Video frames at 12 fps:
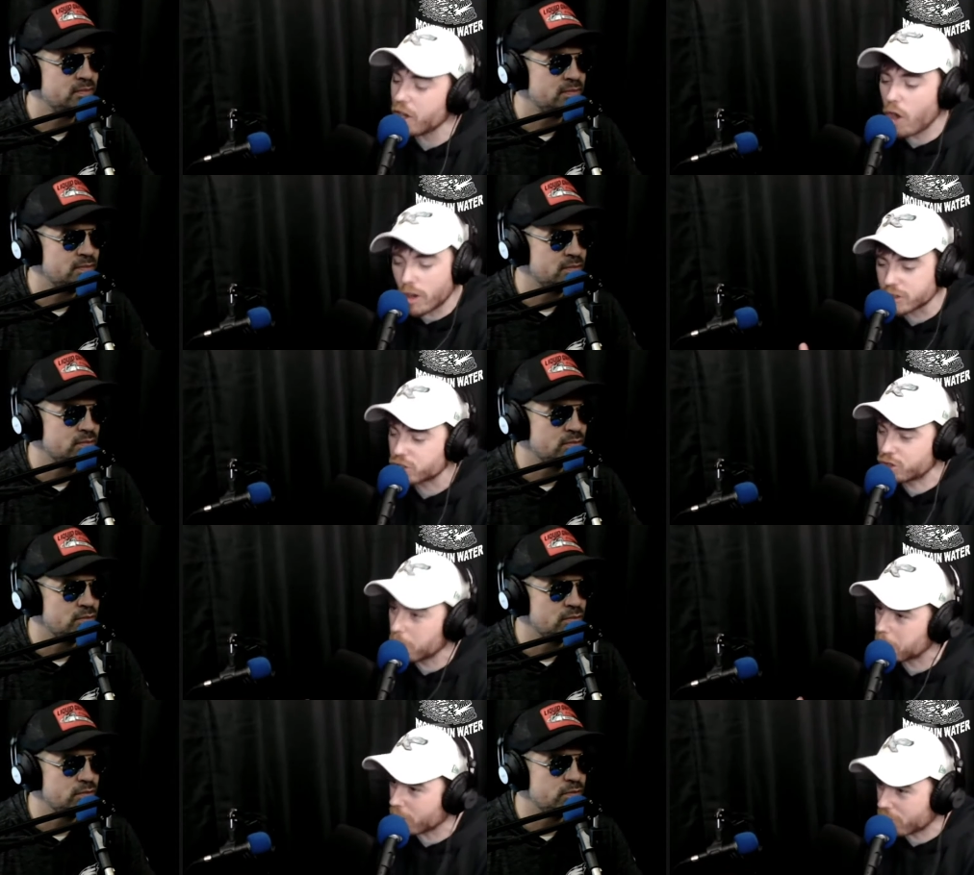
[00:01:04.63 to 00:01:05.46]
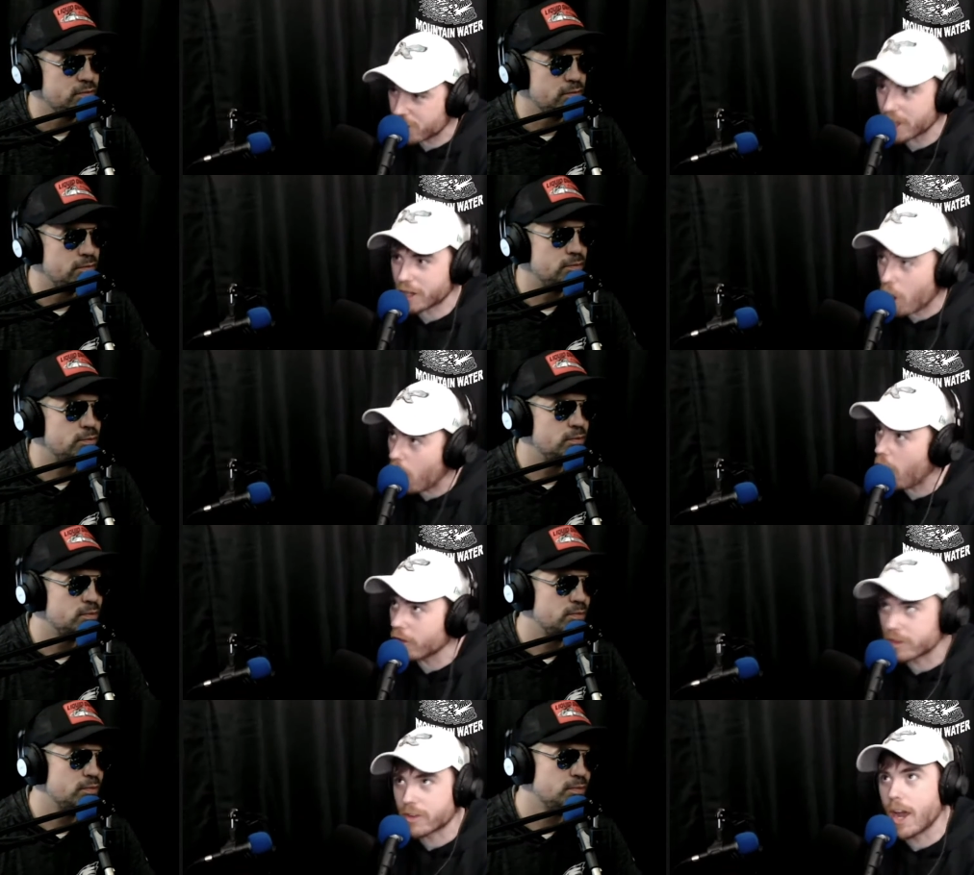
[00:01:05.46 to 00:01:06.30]
Speaker 1: it on super thick
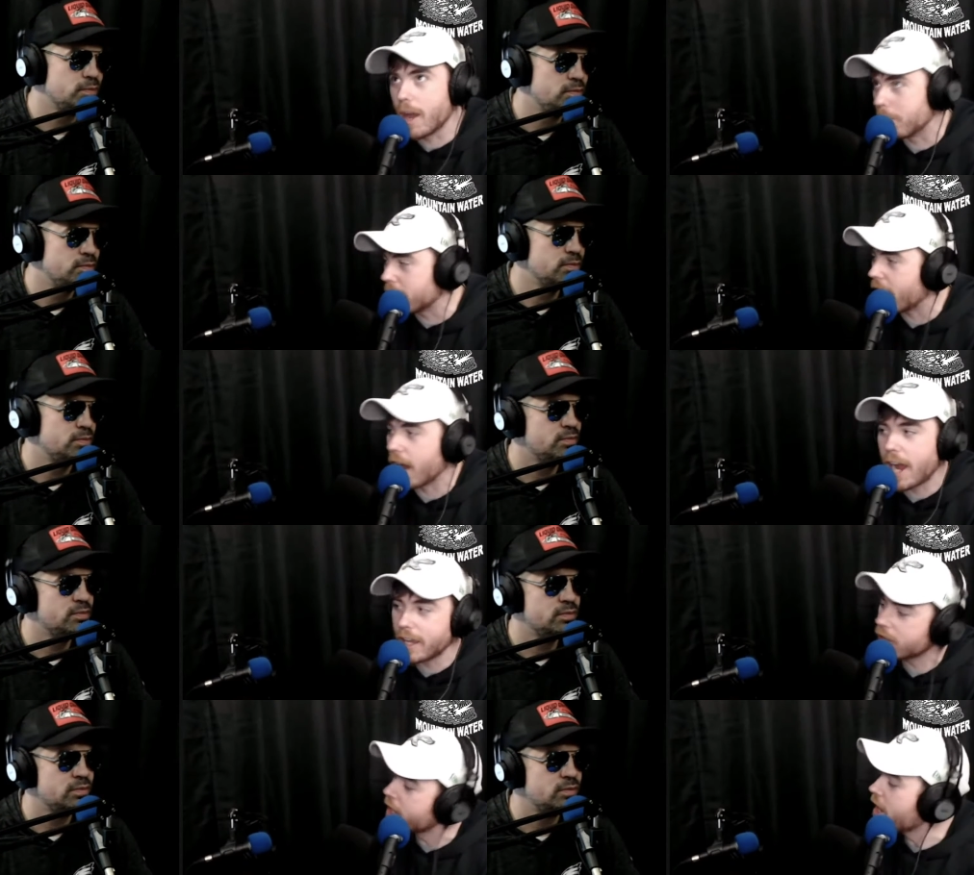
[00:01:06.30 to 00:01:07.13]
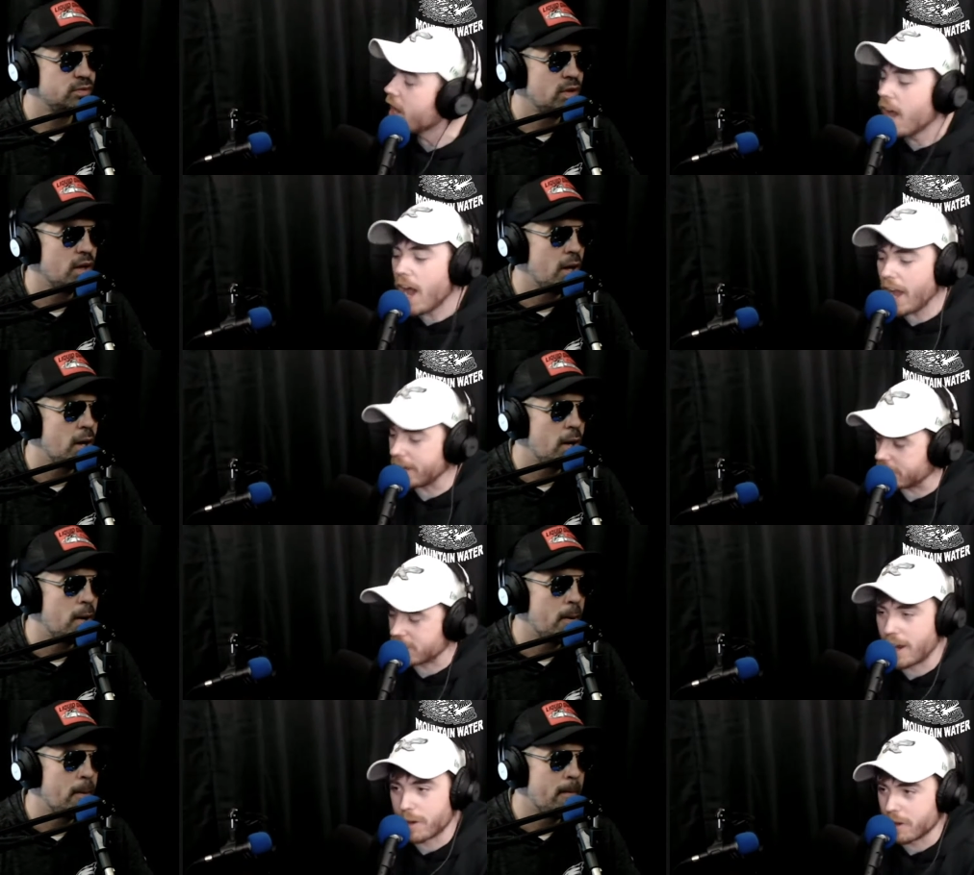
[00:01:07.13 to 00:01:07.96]
all the time, and yeah, I I
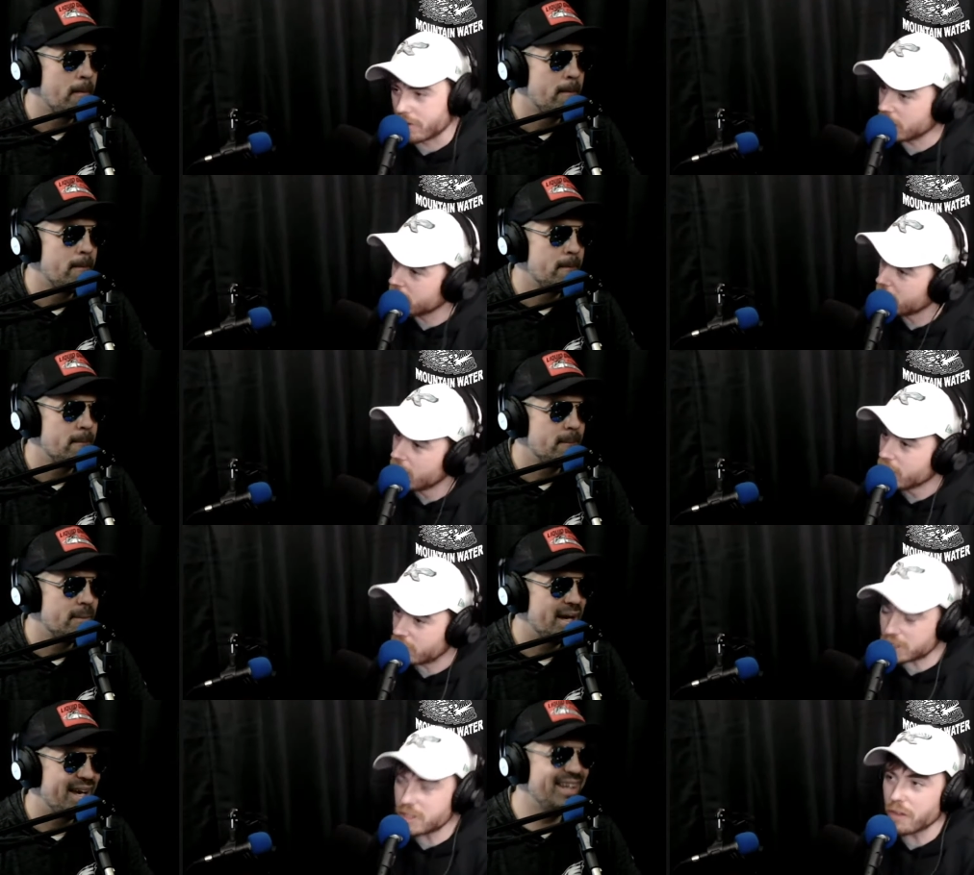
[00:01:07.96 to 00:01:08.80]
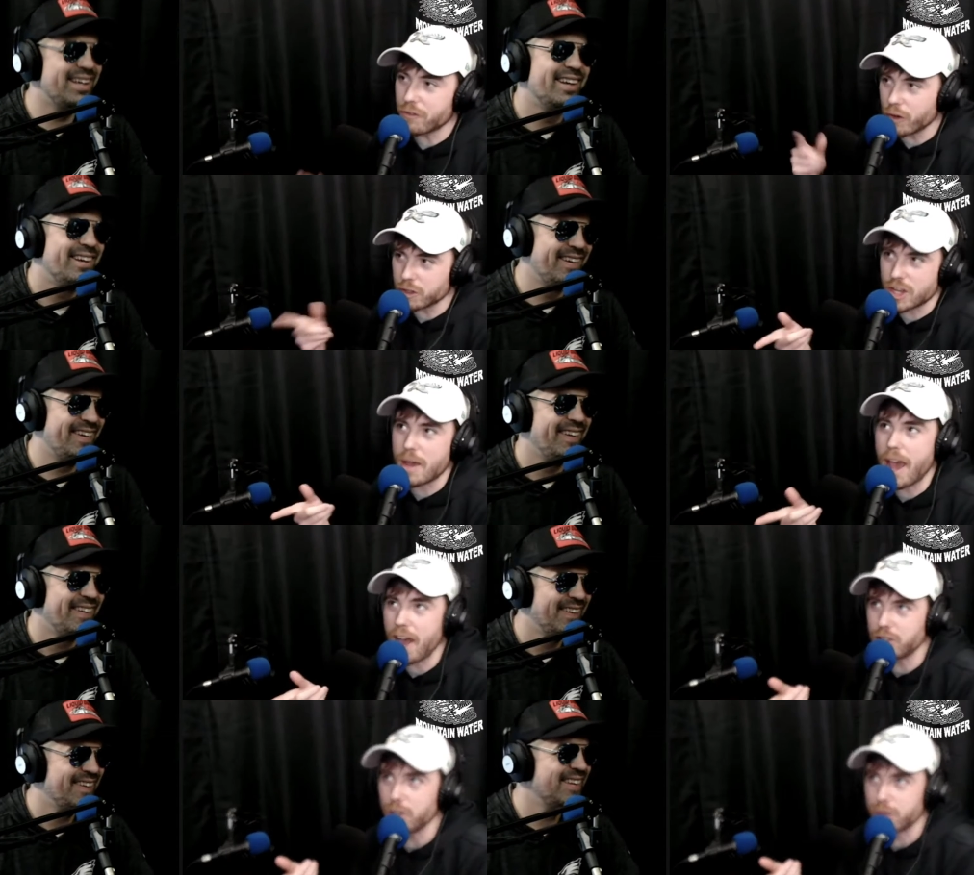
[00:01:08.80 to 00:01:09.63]
get tired of it. This is the first time,
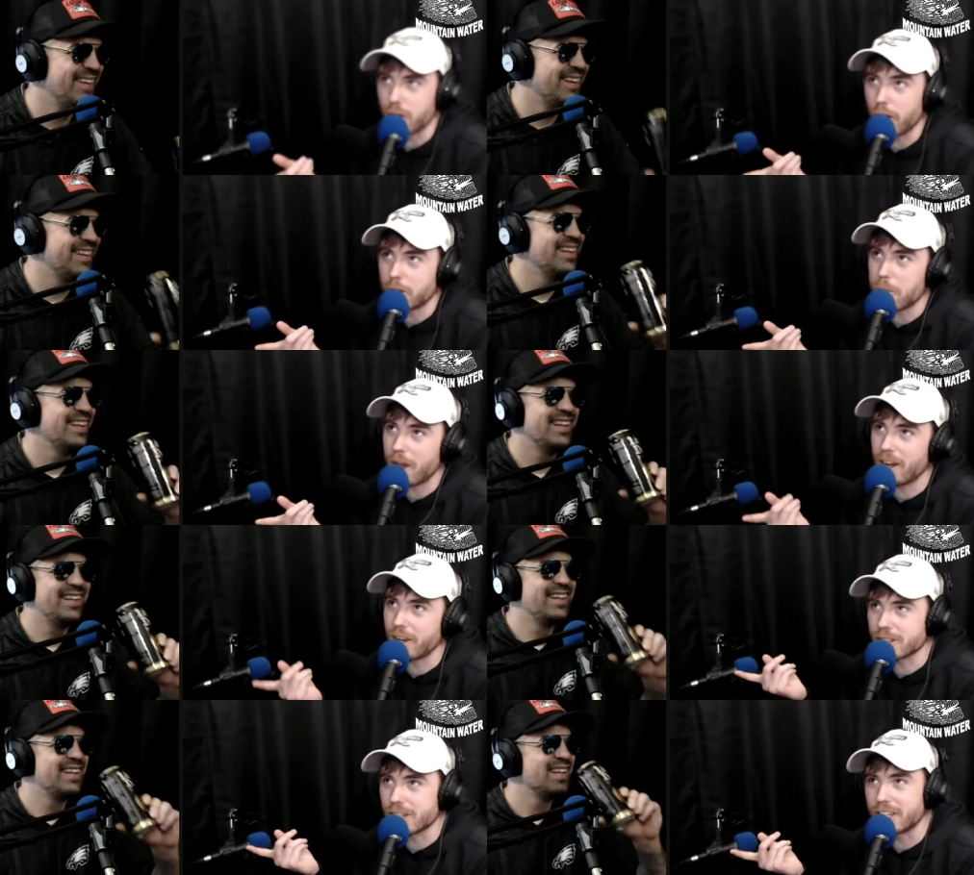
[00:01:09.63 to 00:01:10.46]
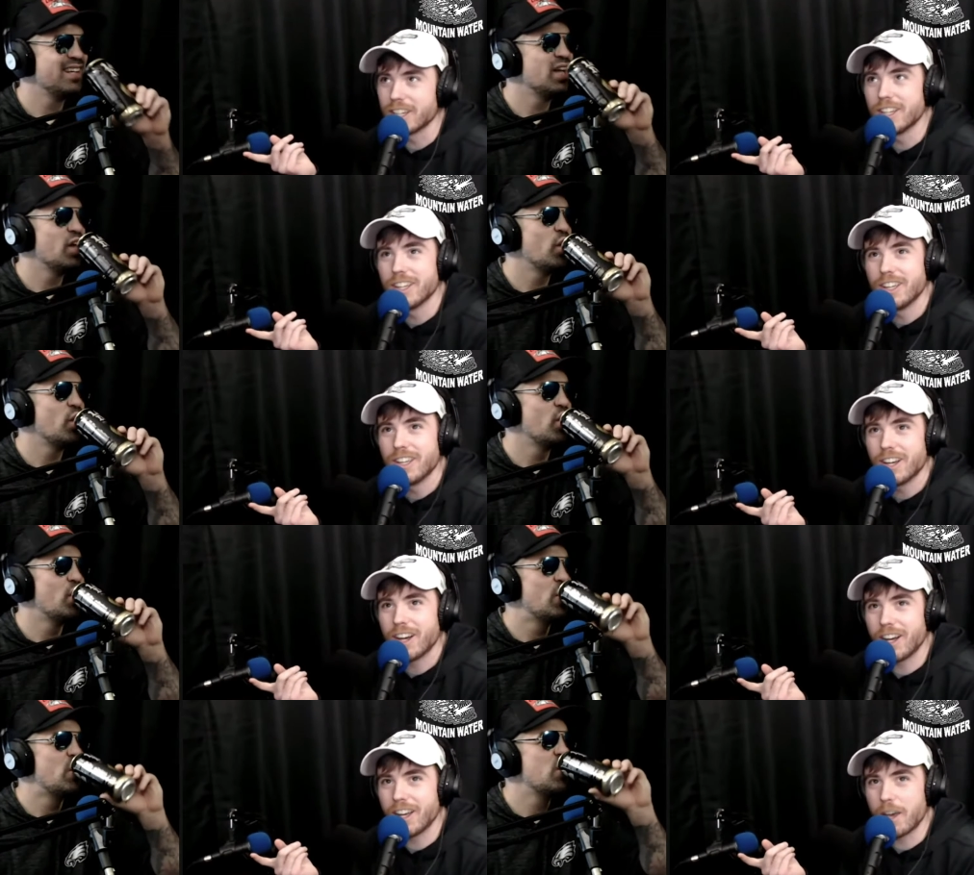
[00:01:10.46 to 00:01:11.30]
as you've talked about, I was like,
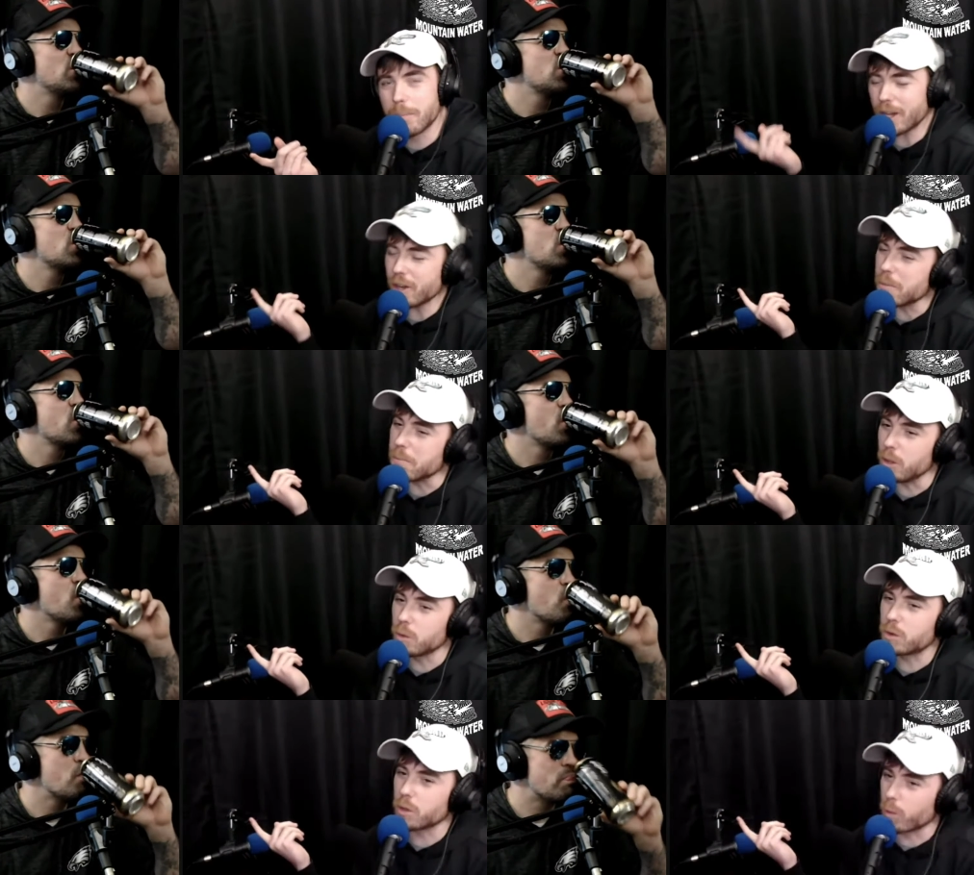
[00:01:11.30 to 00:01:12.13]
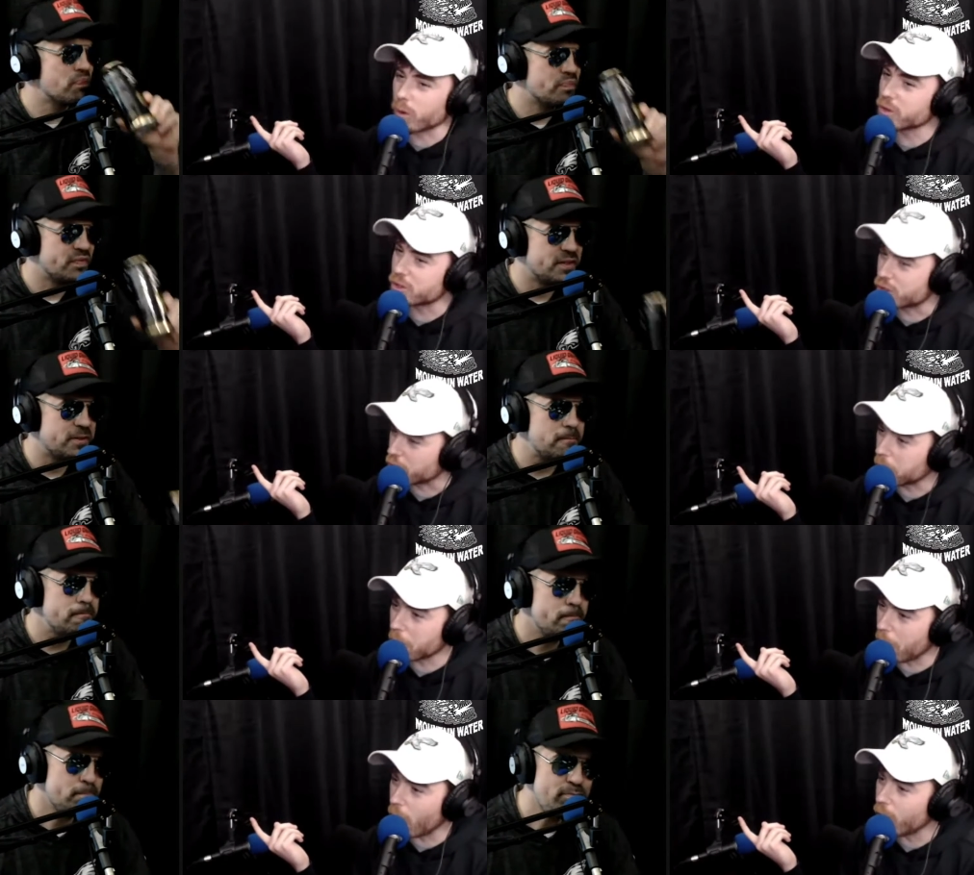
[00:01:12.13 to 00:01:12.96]
"Am I going to mute the word
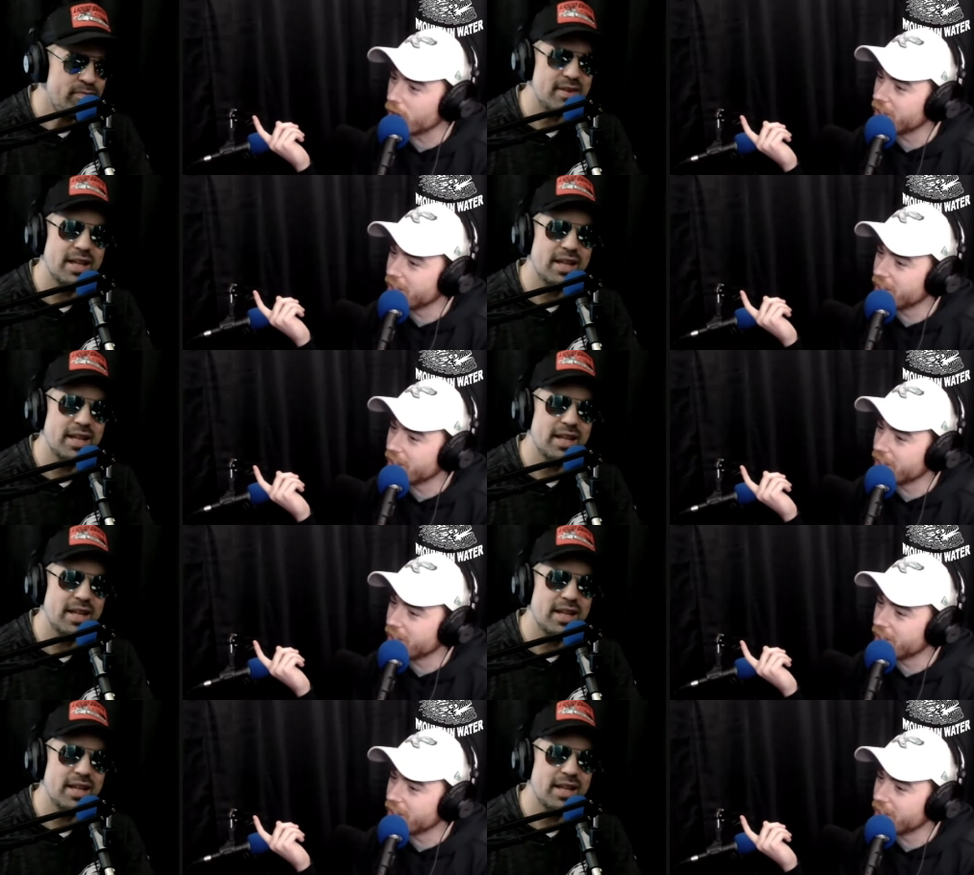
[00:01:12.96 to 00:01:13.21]
Super Bowl?"